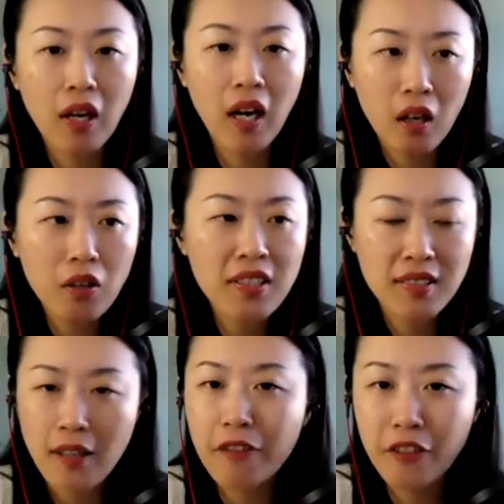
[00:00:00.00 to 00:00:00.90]
how
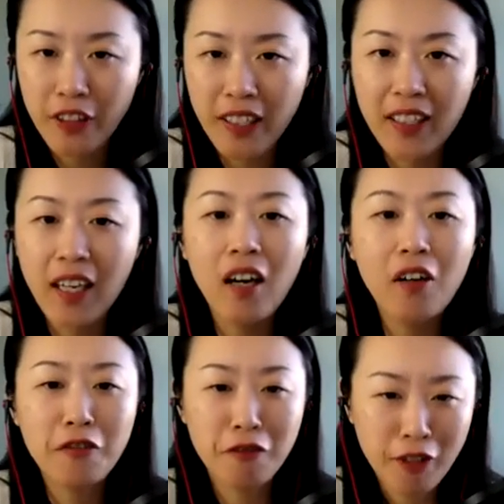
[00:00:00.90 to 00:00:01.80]
suffering,
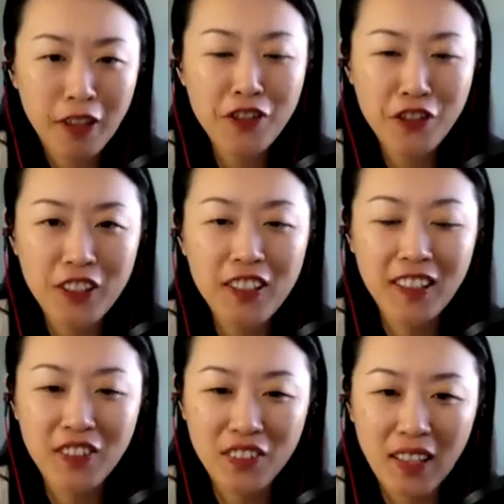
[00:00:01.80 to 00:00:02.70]
how
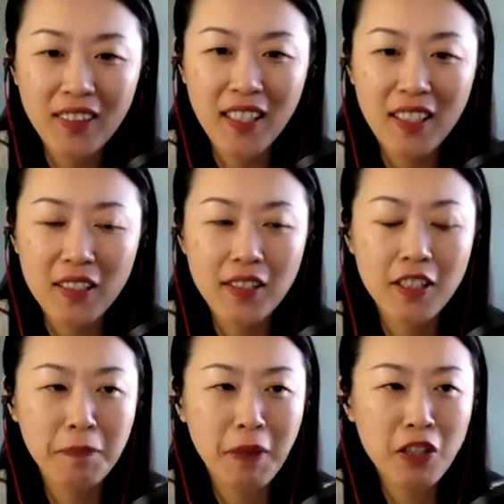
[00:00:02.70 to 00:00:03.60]
frustrating that is,
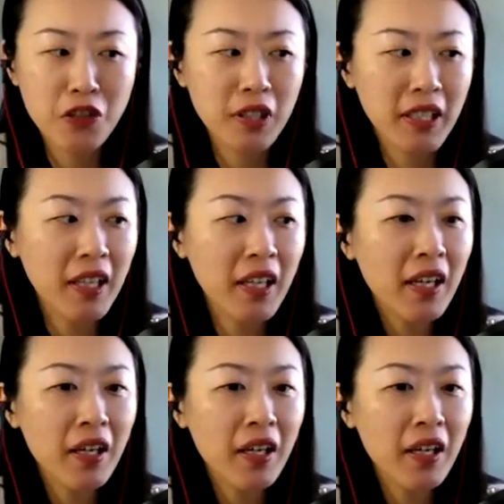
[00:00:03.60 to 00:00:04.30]
especially